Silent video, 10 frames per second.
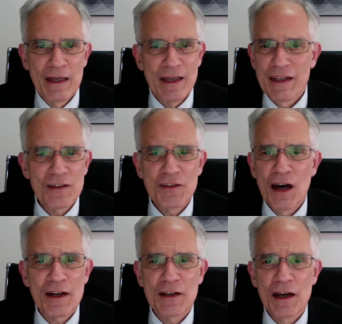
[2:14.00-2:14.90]
It is
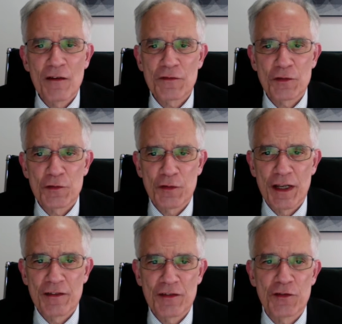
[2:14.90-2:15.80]
not enough to
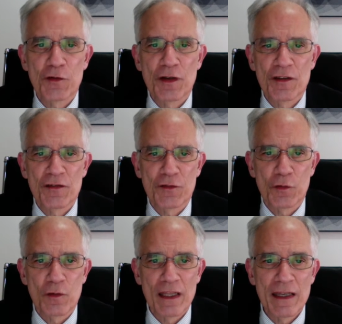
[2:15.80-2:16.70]
train students
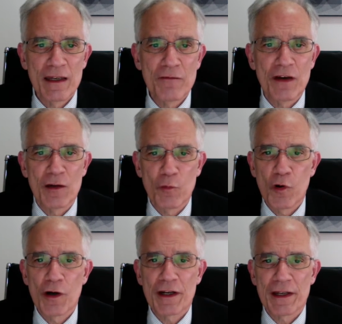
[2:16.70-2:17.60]
to live and
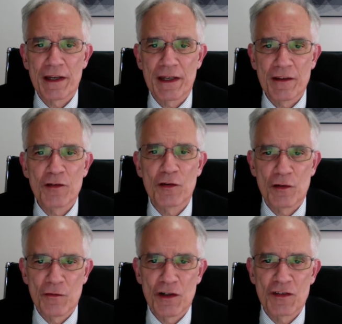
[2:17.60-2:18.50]
work in the
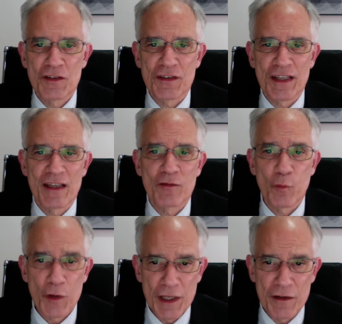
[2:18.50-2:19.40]
university as
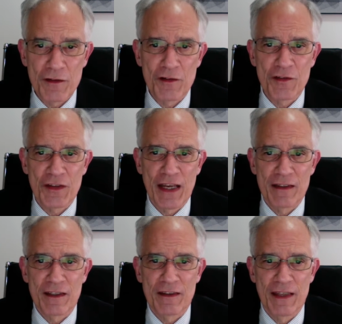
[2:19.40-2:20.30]
we
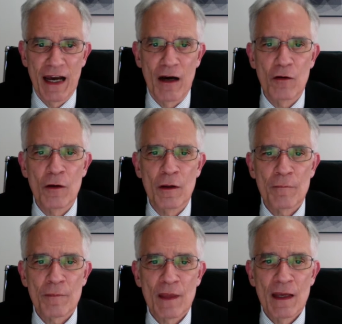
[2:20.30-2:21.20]
understand it now.
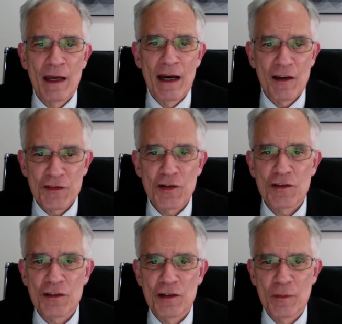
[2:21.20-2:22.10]
A
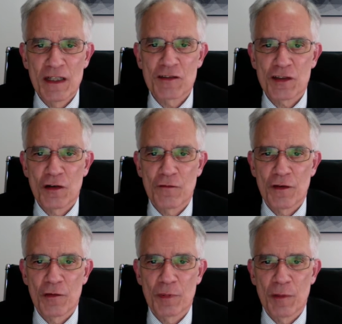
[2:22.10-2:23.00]
certain dimension of
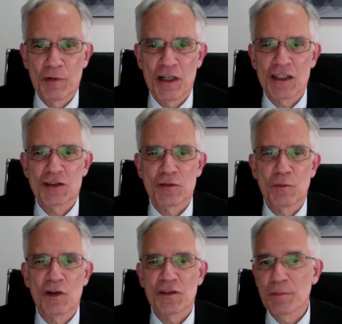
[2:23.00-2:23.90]
their preparation
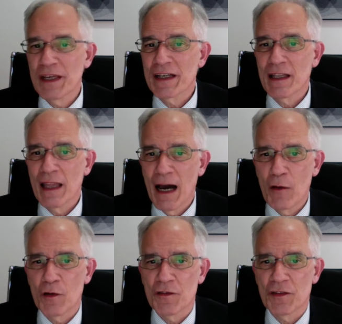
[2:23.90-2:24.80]
must make
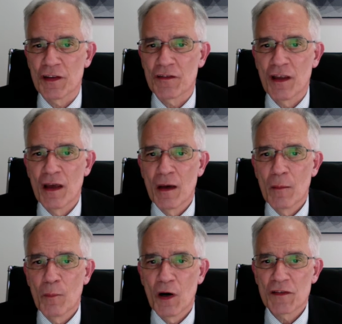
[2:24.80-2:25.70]
allowances,
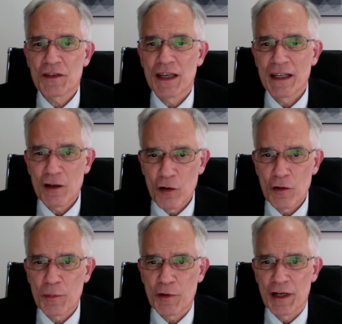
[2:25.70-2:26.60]
must
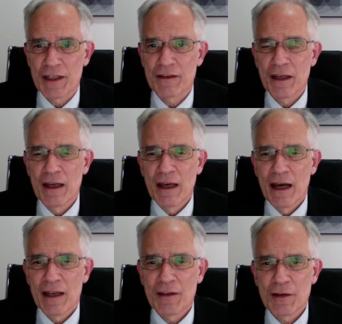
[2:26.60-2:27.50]
incorporate
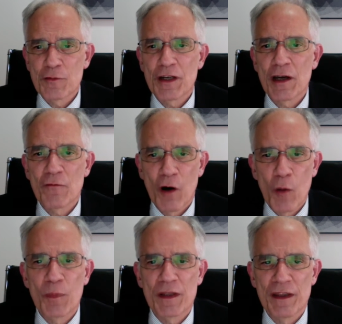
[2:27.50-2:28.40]
a degree of
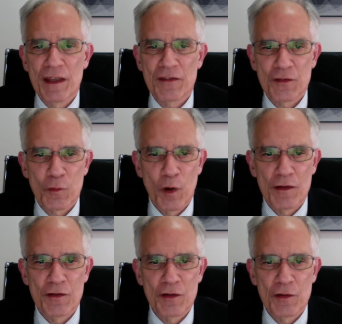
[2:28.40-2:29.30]
openness to
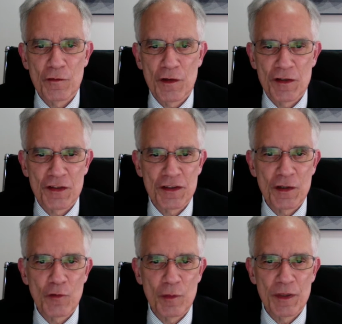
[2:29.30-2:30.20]
what the university
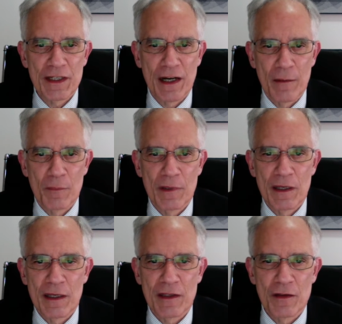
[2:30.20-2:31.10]
will become
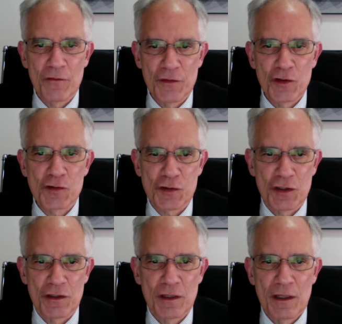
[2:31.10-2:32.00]
in the
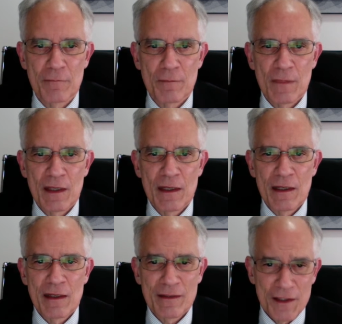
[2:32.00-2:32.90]
future.
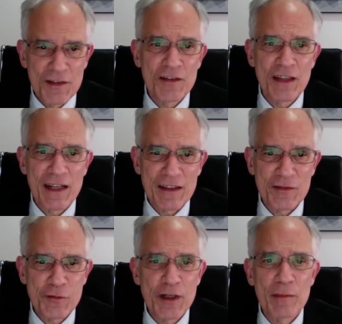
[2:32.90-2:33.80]
This is an
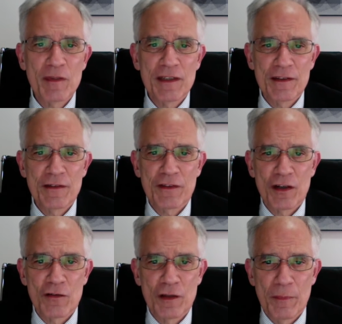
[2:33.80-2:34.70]
extremely
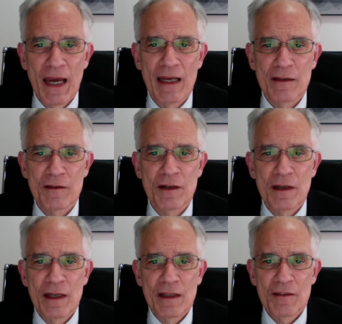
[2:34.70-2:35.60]
difficult demand,
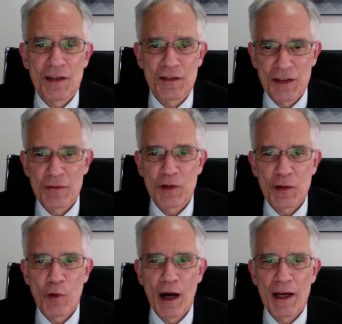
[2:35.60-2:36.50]
since it
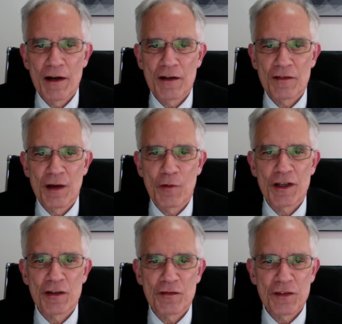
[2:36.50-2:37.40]
requires that we
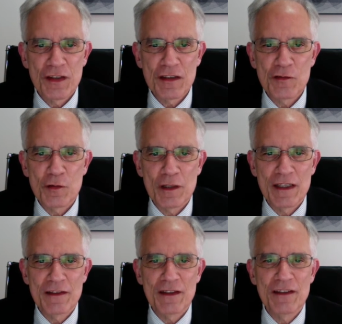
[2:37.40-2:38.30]

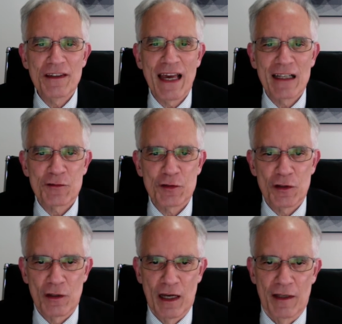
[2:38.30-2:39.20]
continually
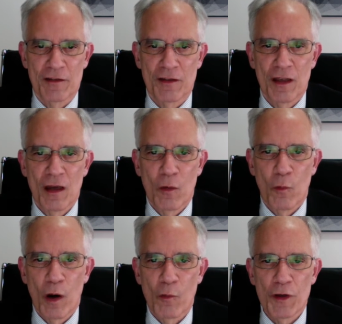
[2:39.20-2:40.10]
denaturalize
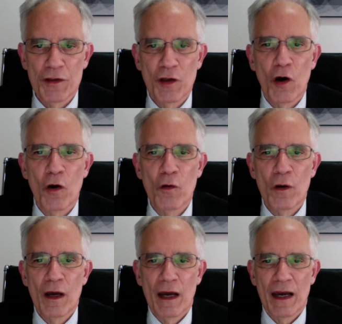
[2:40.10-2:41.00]
what we
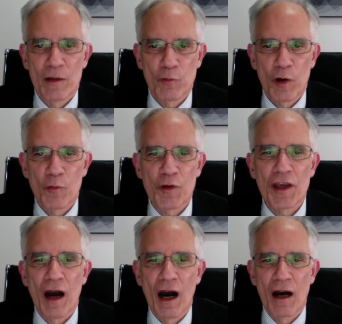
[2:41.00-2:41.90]
know and what
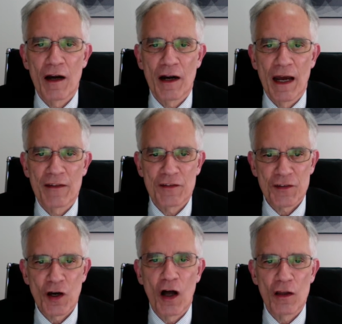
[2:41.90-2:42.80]
we are as
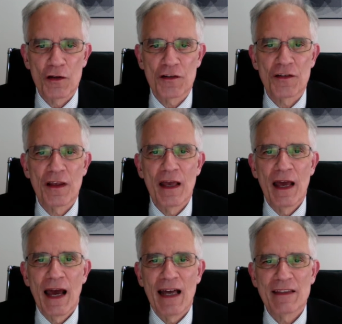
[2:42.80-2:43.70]
scholars,
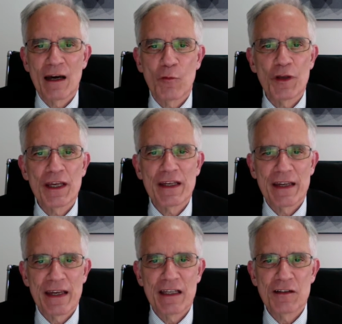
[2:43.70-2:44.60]
and that we
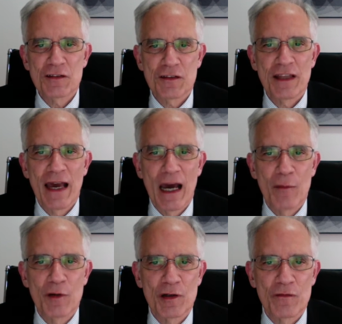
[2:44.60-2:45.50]
engage in the
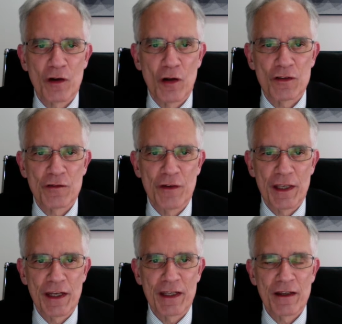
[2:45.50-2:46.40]
habit of
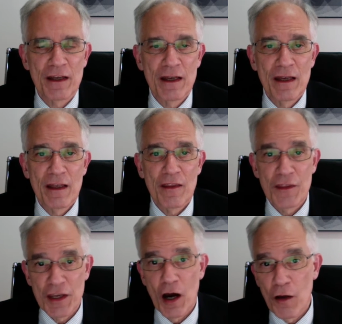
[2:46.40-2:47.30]
cultivating
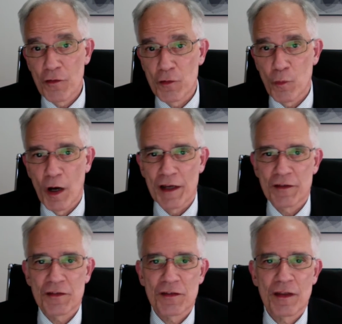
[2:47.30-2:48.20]
the
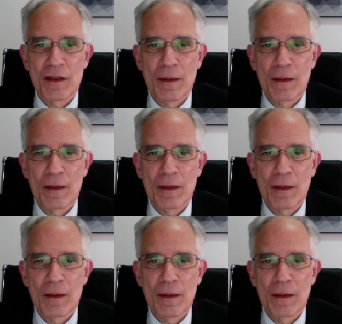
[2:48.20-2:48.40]
otherwise.